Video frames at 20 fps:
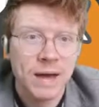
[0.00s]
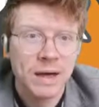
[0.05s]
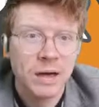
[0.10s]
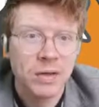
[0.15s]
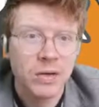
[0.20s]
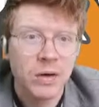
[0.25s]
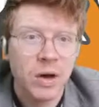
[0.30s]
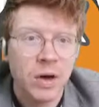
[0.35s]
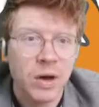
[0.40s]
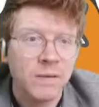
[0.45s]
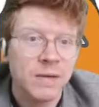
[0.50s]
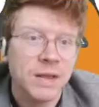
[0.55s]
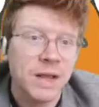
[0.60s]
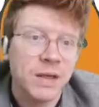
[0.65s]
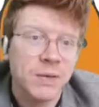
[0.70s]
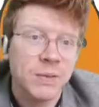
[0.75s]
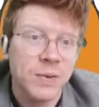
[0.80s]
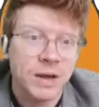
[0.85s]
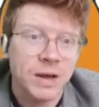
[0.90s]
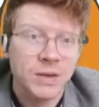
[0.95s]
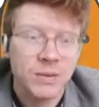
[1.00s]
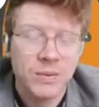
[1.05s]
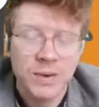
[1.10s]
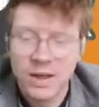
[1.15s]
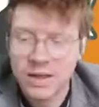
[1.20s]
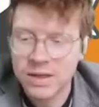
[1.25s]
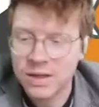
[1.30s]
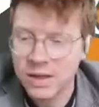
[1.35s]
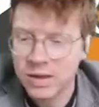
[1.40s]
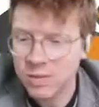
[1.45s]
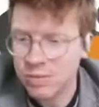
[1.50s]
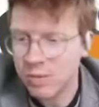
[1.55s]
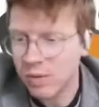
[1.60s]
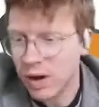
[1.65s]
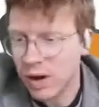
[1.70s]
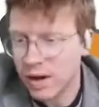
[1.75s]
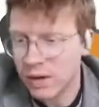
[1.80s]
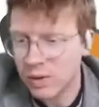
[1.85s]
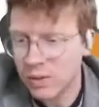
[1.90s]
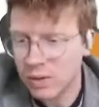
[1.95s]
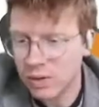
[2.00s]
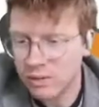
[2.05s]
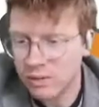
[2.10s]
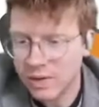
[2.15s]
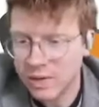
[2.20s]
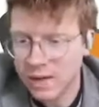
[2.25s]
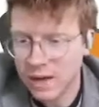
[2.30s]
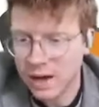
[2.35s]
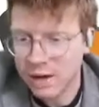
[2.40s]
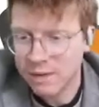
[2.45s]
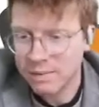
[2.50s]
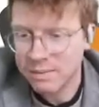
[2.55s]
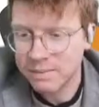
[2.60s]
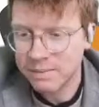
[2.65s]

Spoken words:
magnets off, and that's one of the ways that you brake all of a sudden.